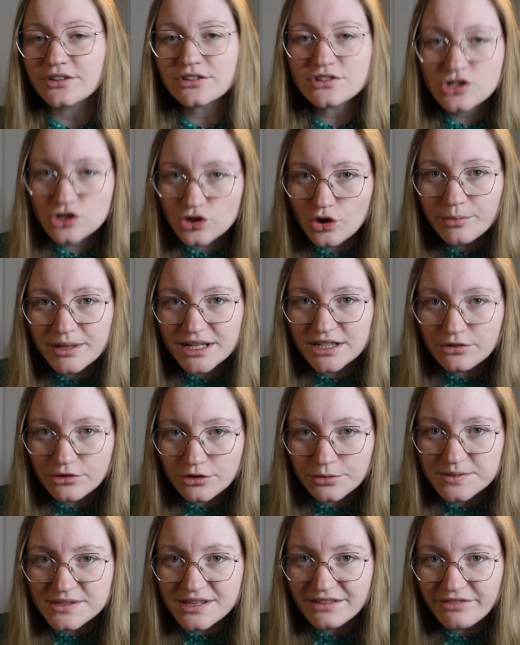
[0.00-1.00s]
There are so many
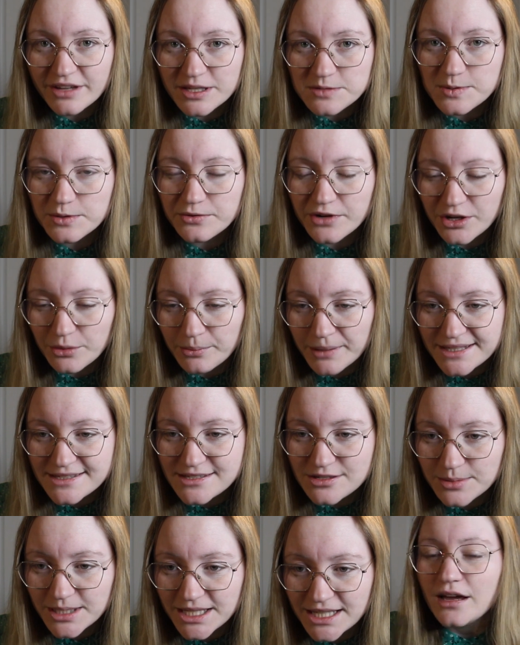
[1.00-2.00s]
groups that Facebook
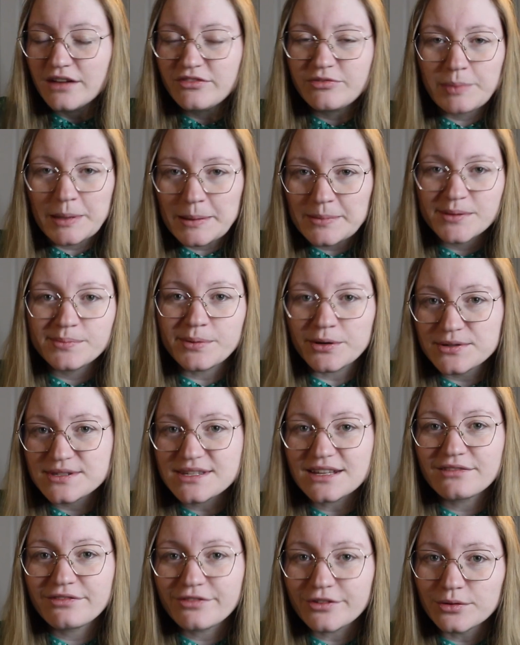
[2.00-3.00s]
recommends to me of people
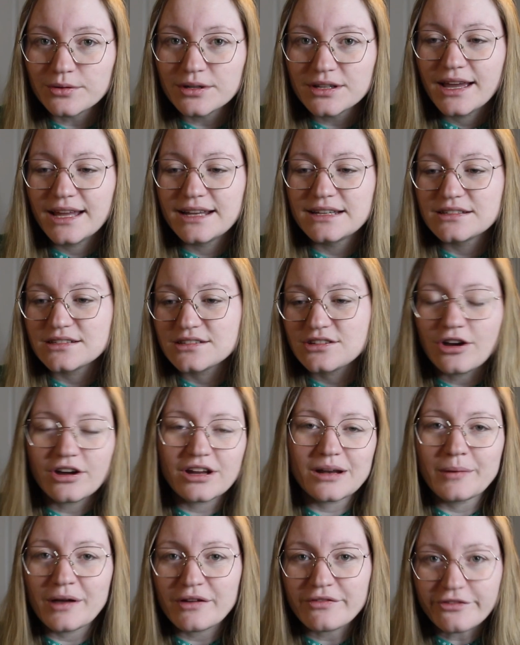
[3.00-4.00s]
posting food and
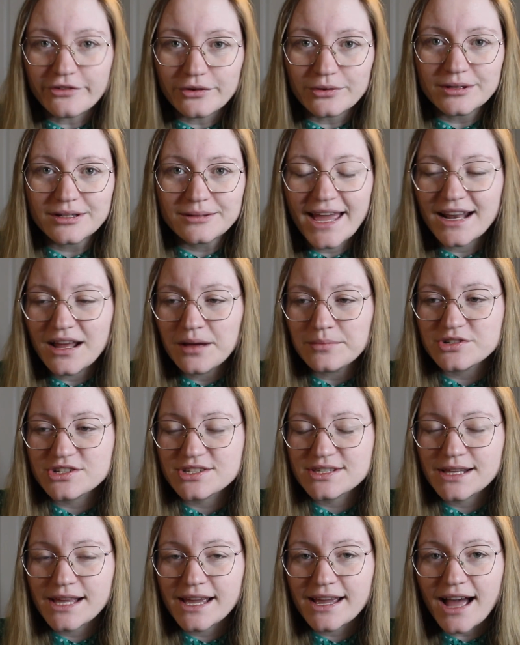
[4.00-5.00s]
talking about food, and I'm
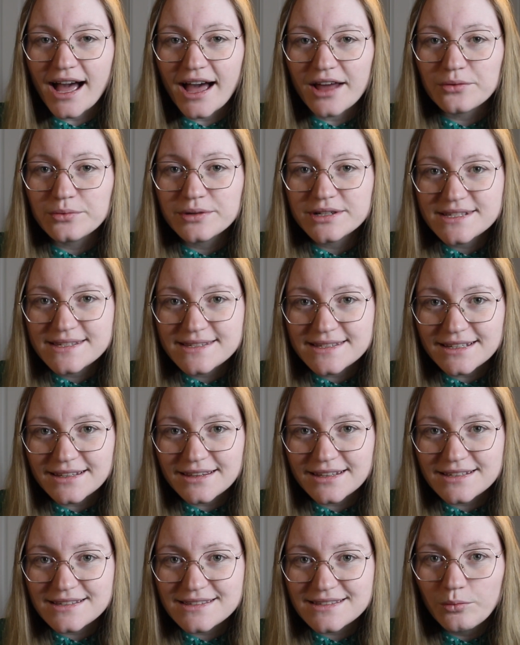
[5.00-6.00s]
just like, I don't want to see
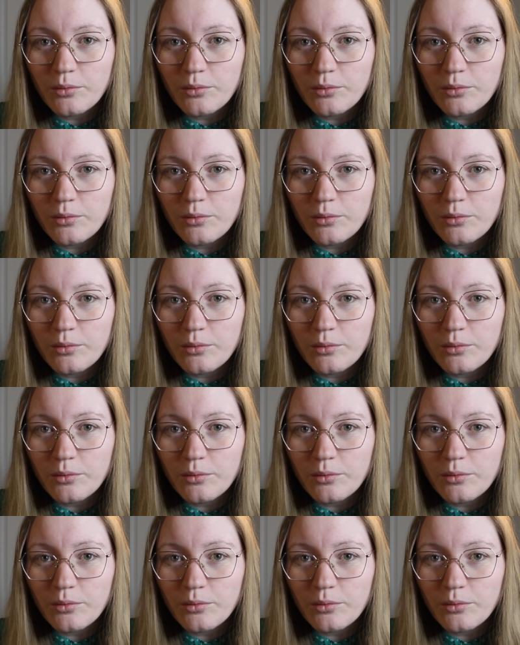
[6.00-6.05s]
this.